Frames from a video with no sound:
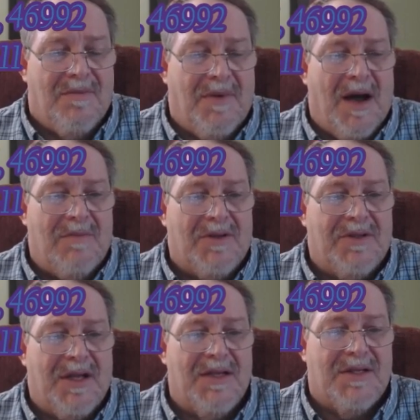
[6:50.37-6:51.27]
The Bible
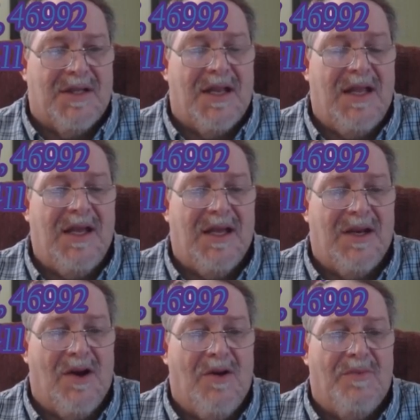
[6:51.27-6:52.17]
says that he
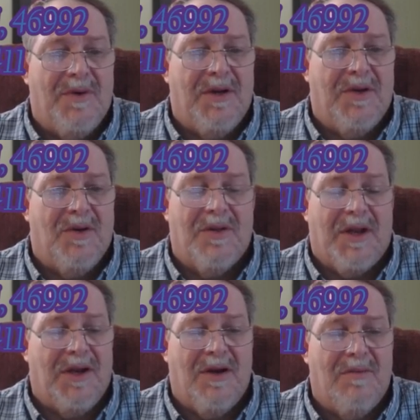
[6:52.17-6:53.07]
can open the door
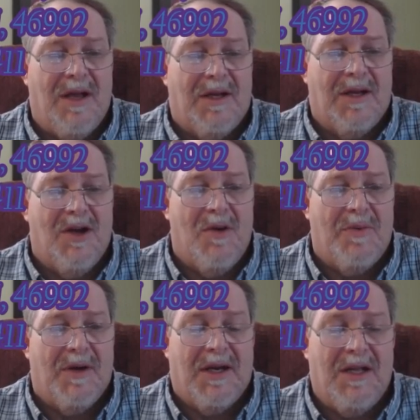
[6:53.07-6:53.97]
that no man can
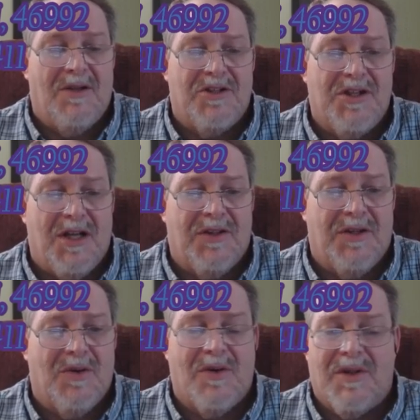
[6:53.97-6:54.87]
open, and he'll shut
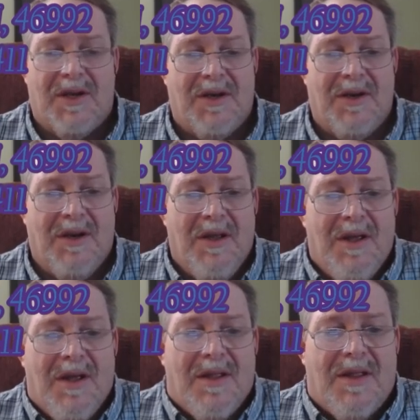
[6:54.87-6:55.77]
the door that
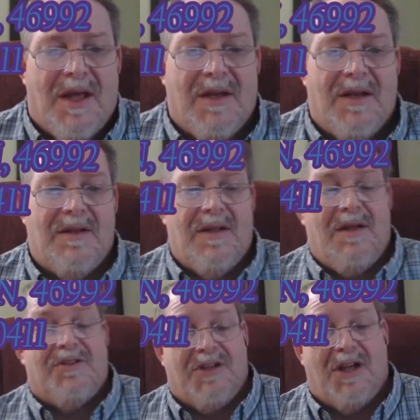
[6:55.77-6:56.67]
that
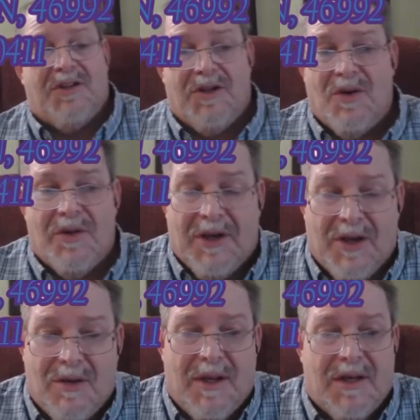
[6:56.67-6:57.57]
he'll shut the door that
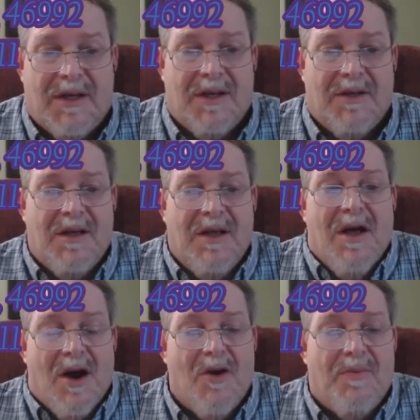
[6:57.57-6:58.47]
no man can
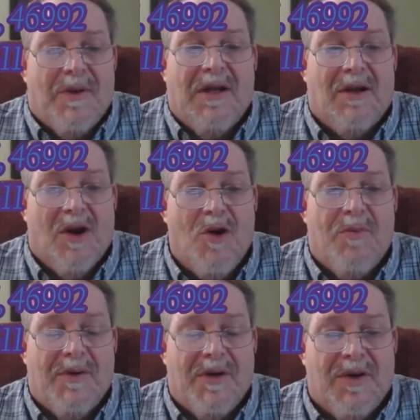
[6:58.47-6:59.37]
open. He'll
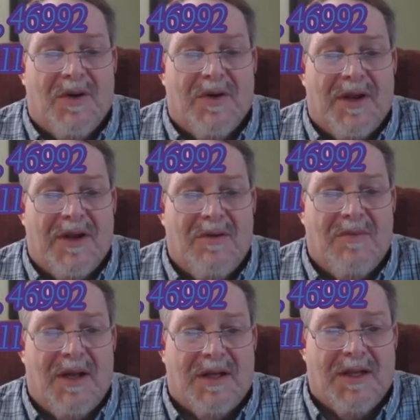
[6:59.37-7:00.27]
open the door that no
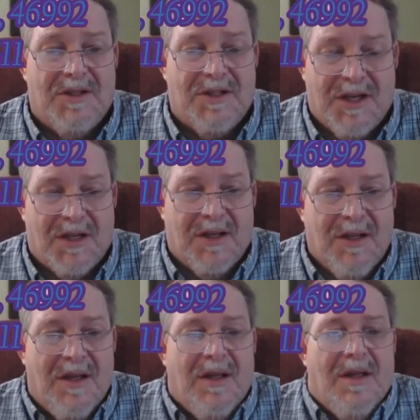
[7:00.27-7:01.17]
man can shut.